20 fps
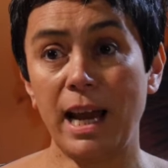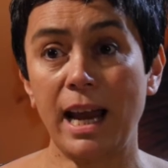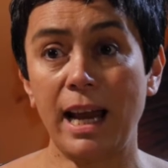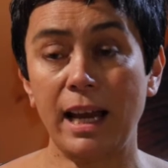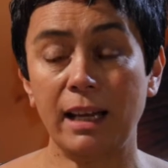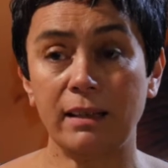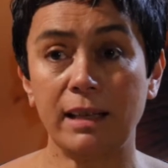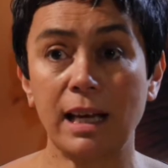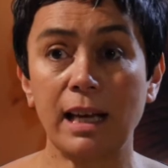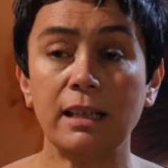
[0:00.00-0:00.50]

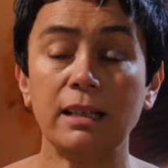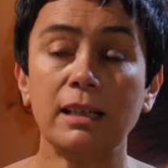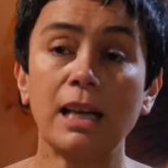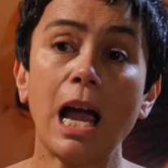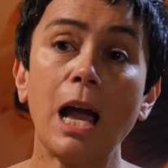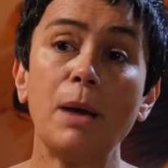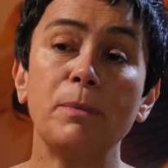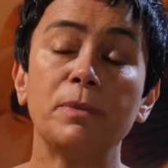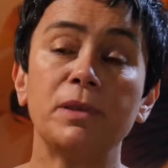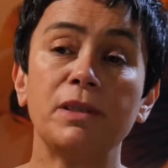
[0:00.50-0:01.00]
and it
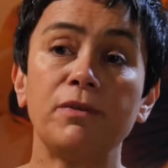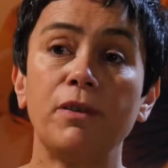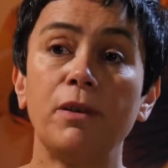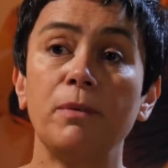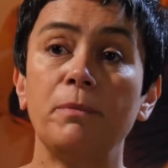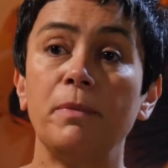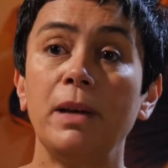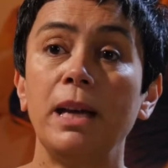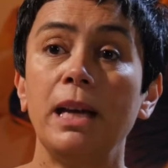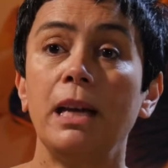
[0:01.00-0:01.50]
comes
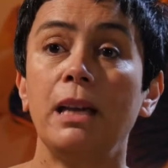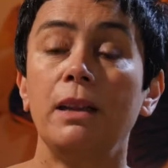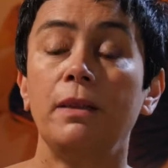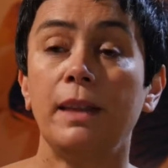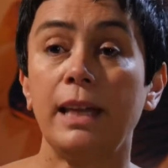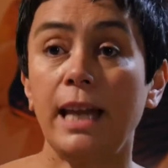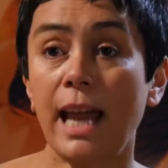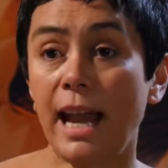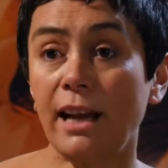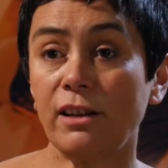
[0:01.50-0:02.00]
from
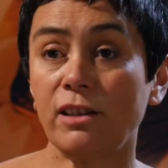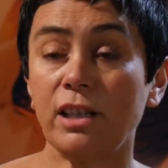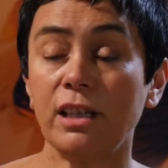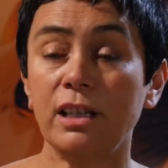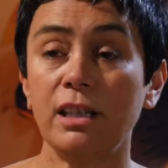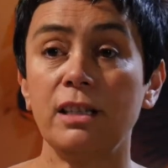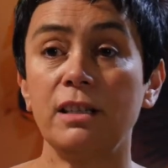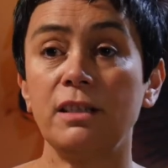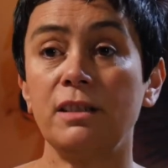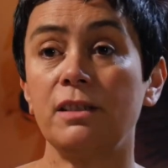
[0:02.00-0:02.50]
the
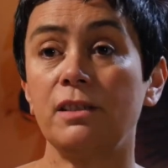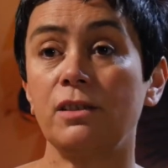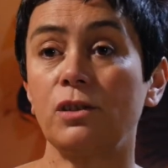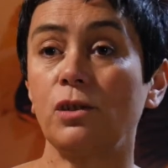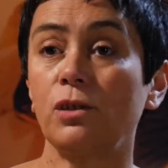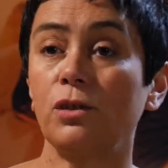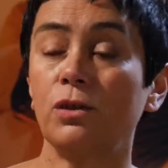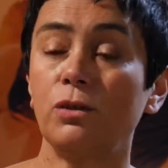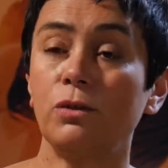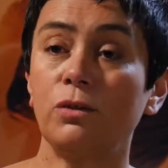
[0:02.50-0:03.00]
actors
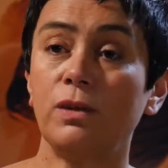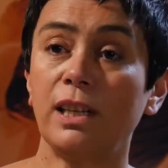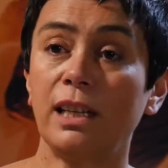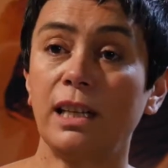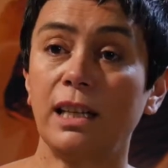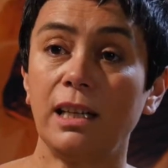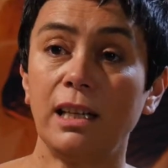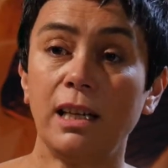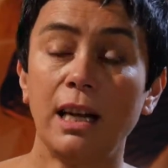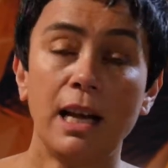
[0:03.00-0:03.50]
to
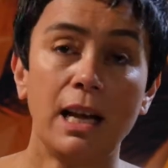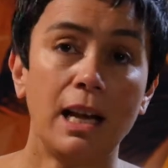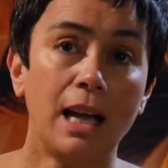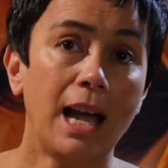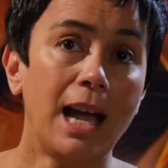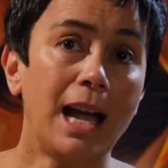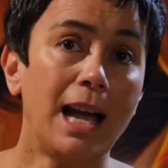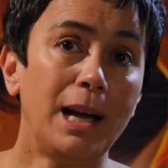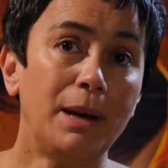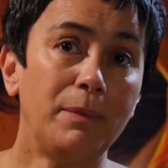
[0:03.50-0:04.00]
the
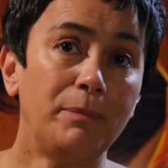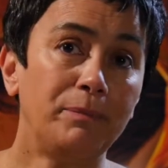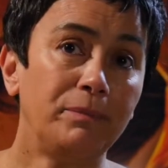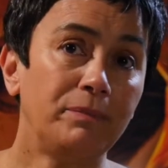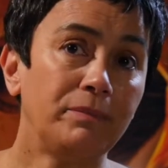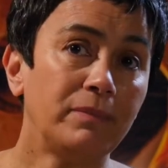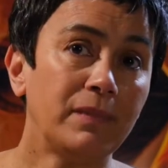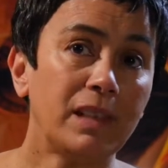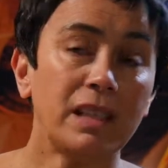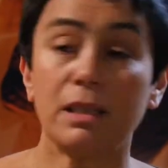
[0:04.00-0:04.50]

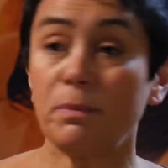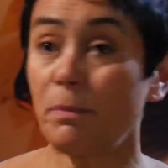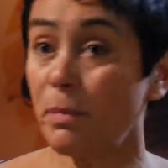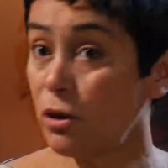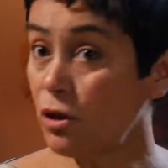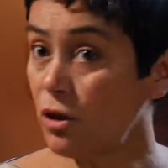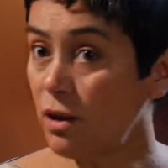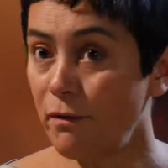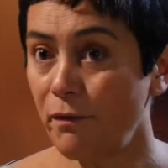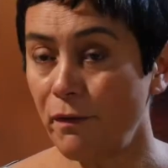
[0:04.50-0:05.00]

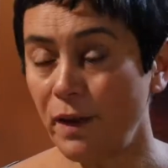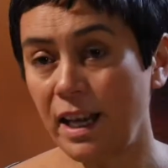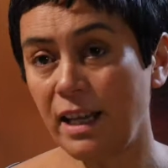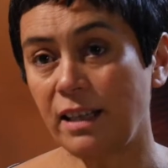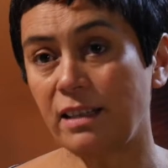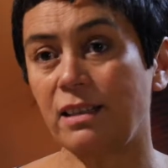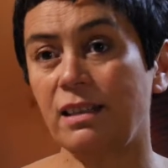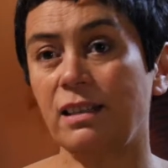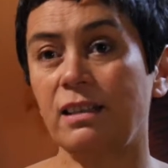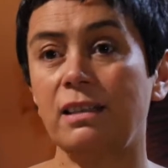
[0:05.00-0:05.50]
special
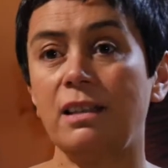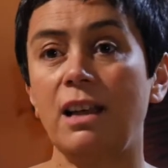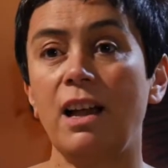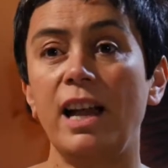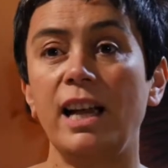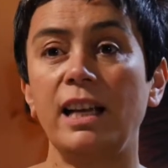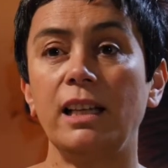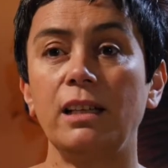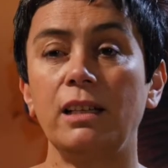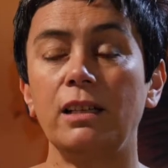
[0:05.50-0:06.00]
effects
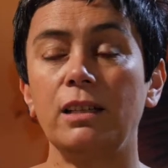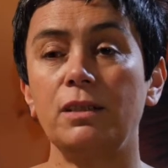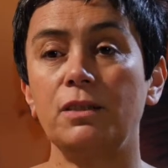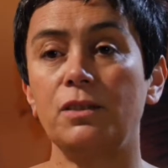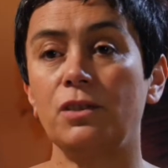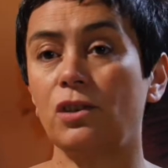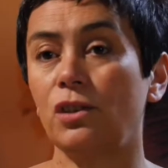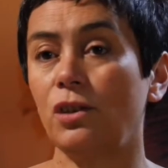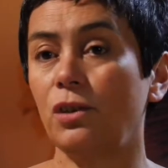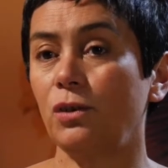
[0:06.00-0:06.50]

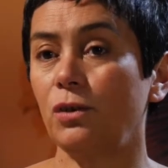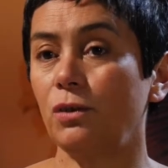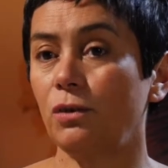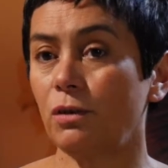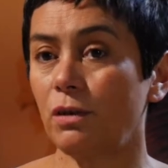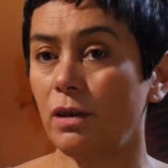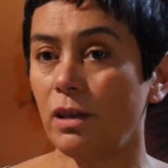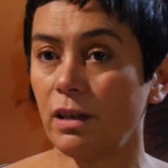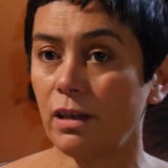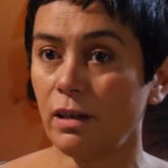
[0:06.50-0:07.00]
designers
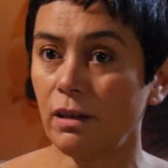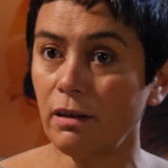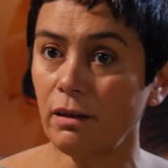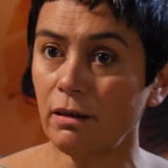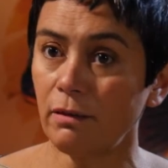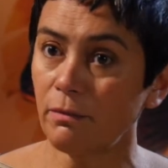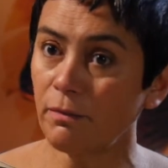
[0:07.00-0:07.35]
to the